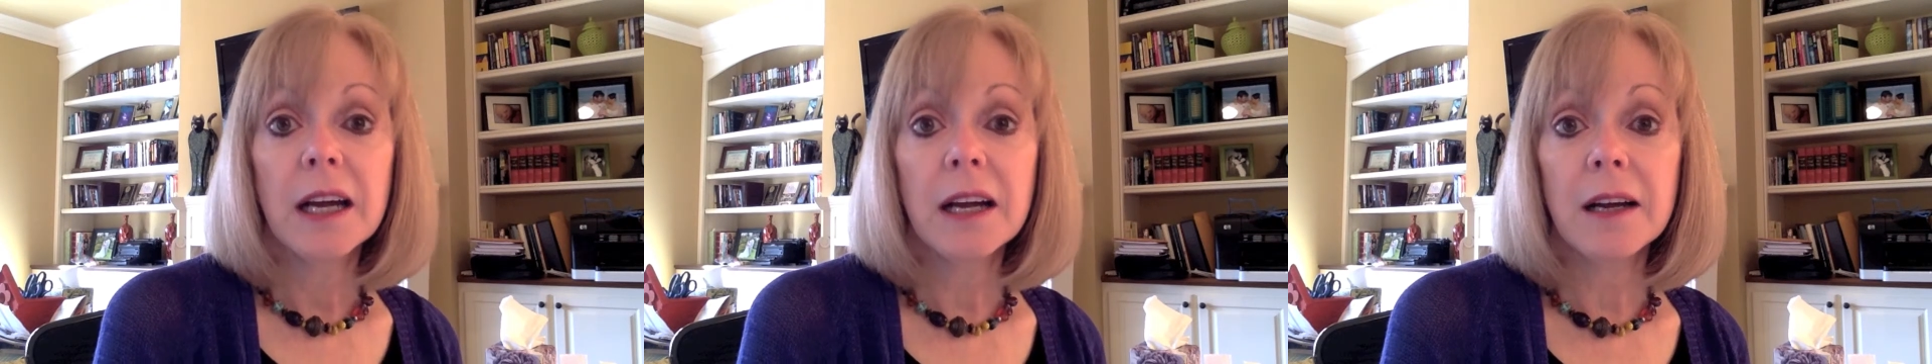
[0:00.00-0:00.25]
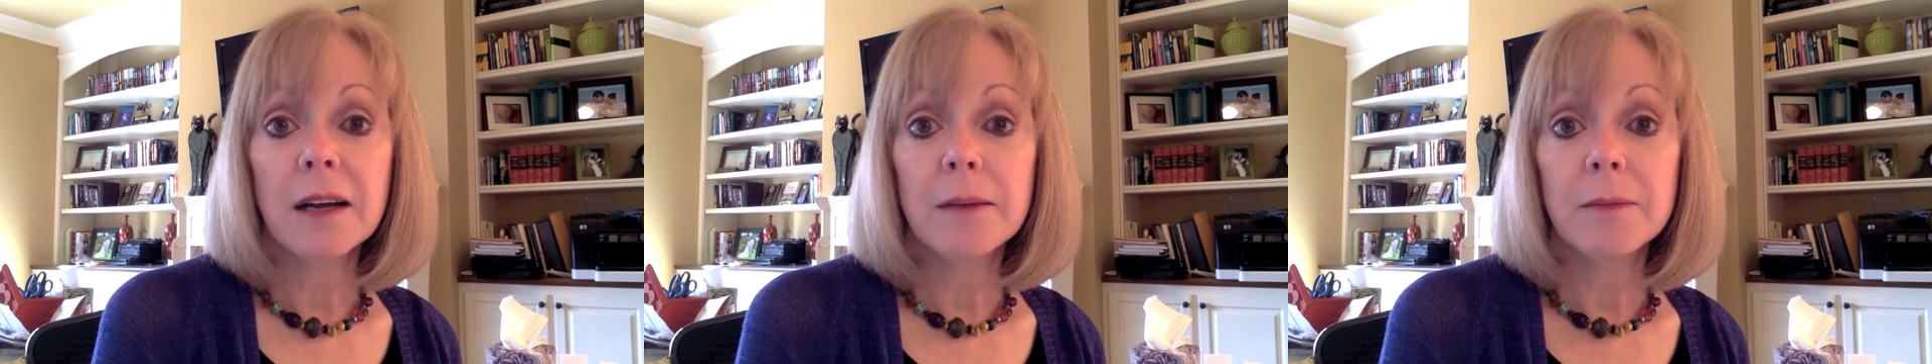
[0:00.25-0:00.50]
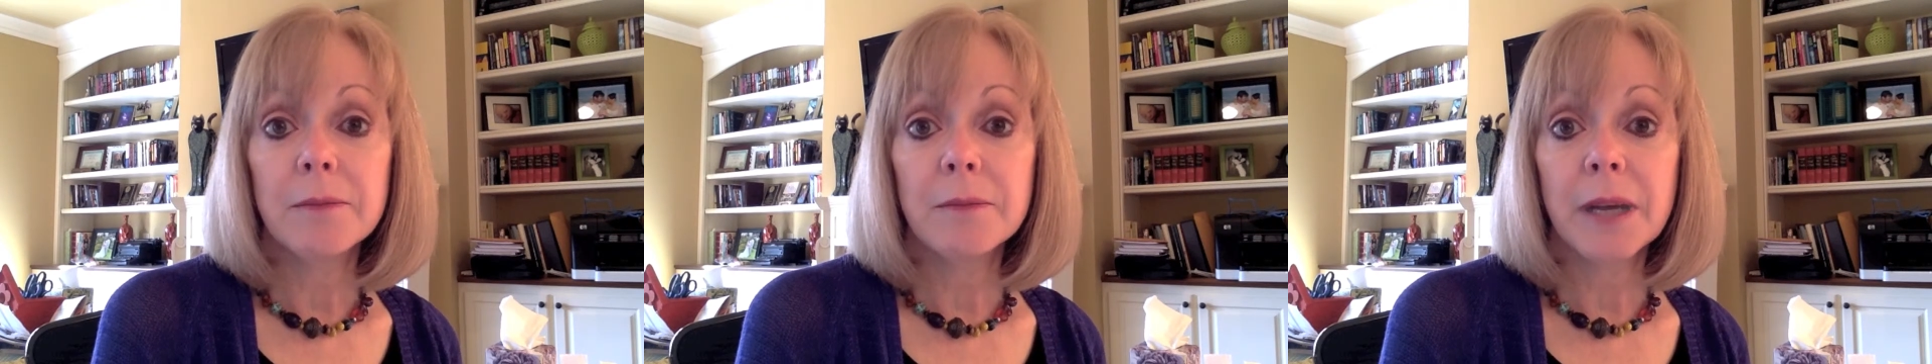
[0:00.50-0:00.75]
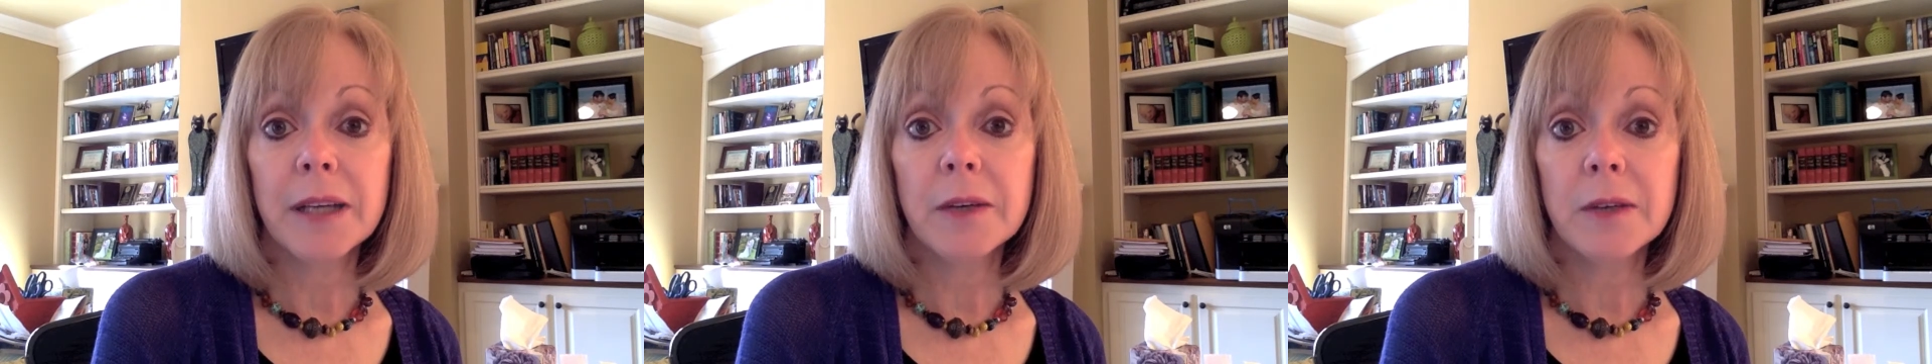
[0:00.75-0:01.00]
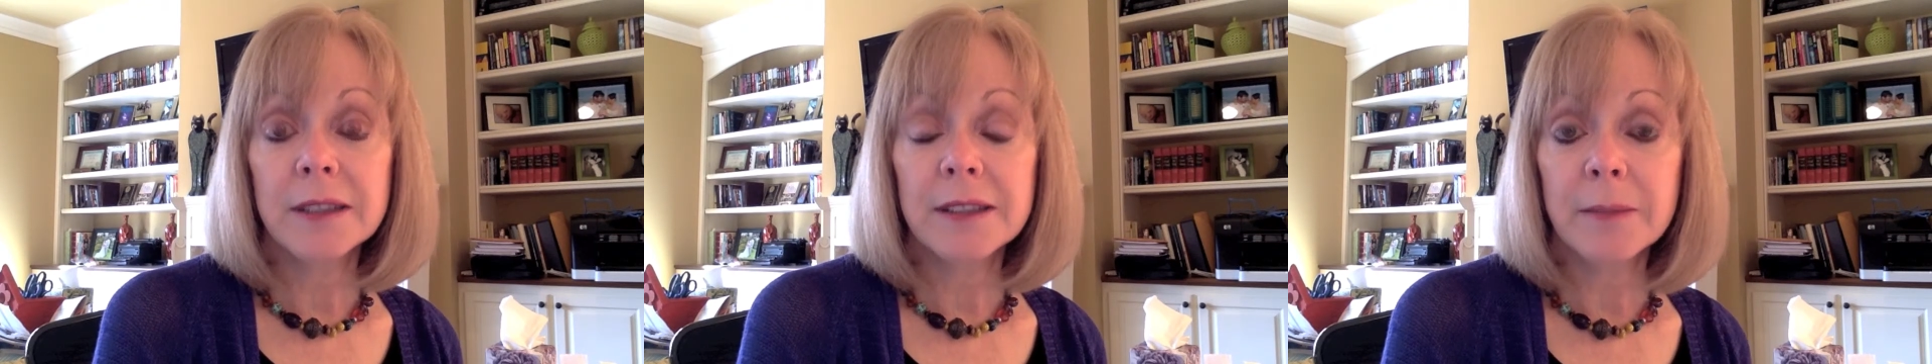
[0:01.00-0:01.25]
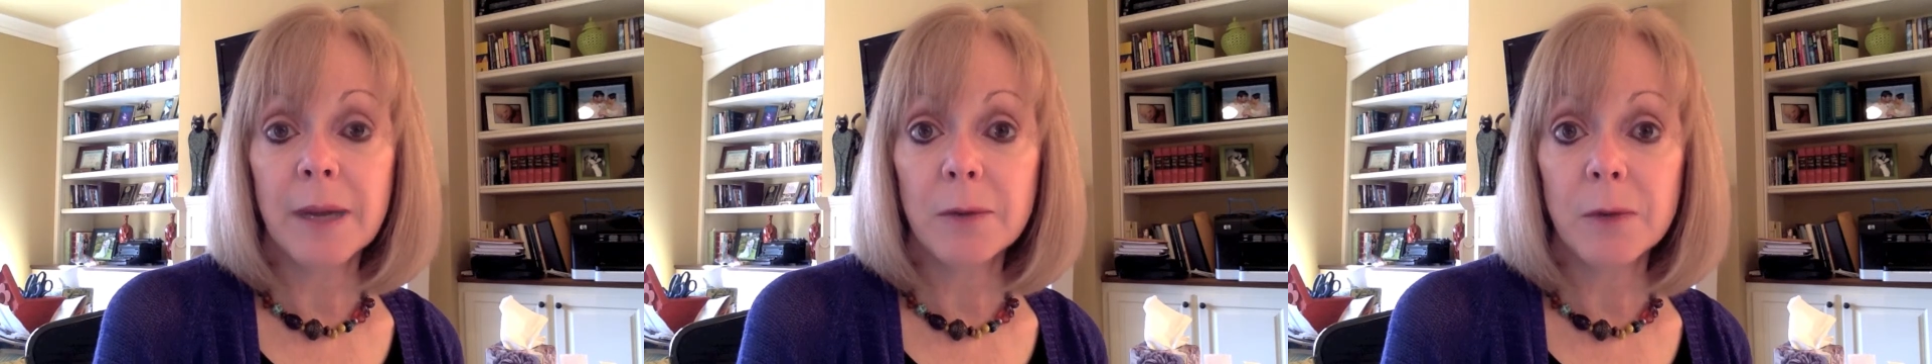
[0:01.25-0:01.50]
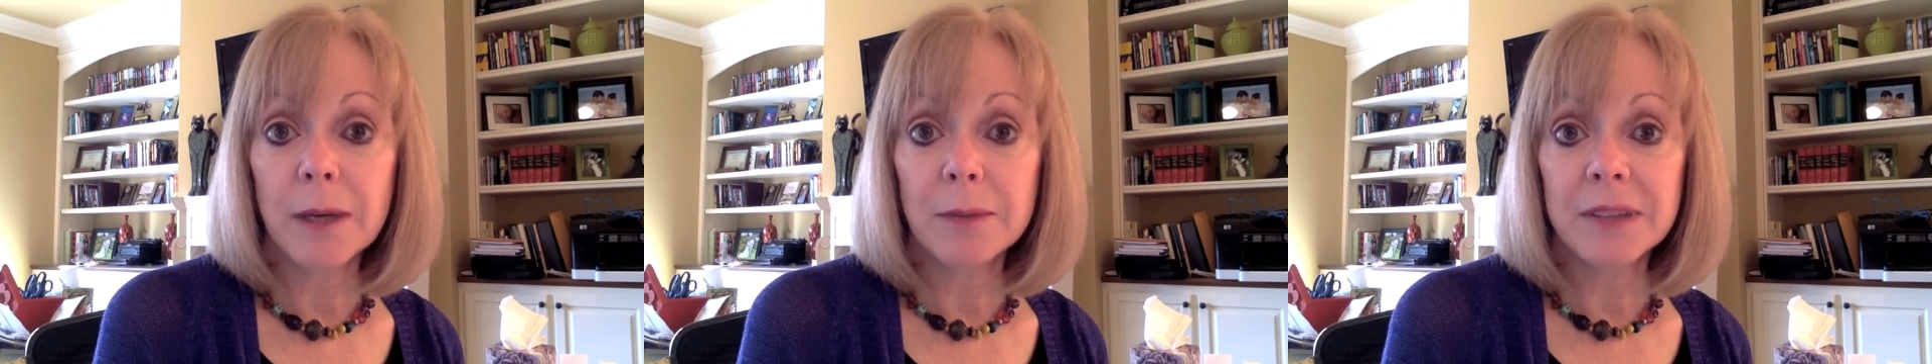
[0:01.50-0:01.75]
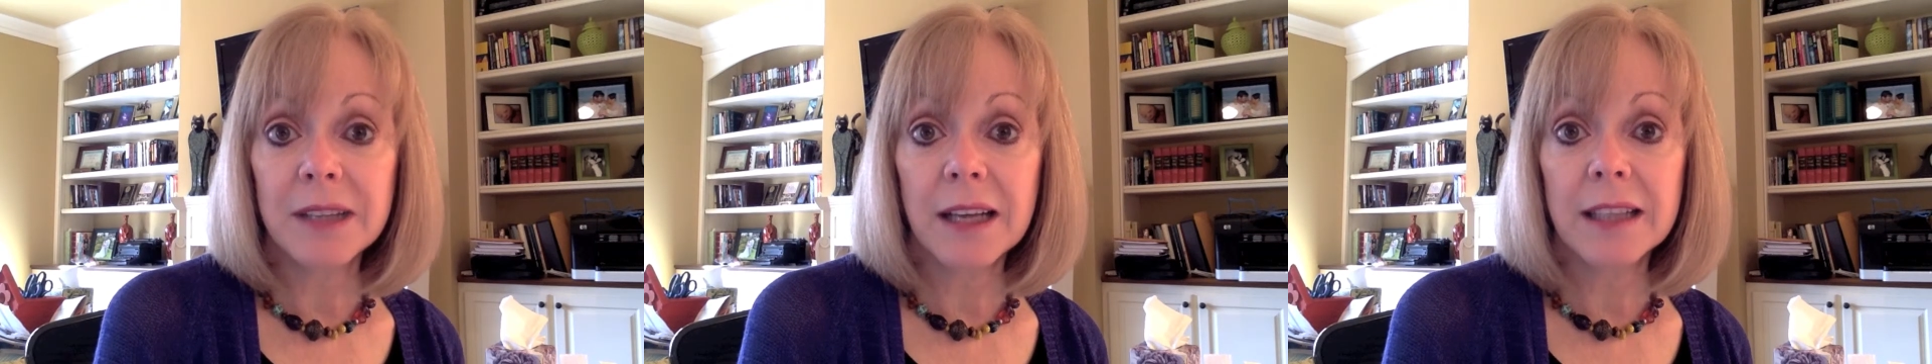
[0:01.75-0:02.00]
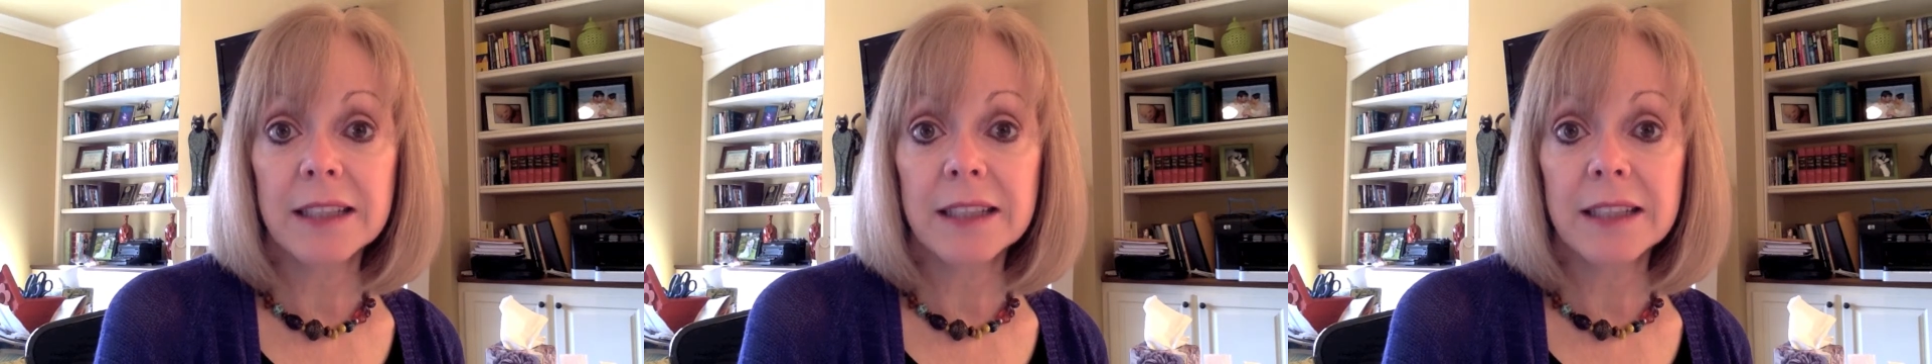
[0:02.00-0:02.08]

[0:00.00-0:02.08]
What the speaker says: by going to my website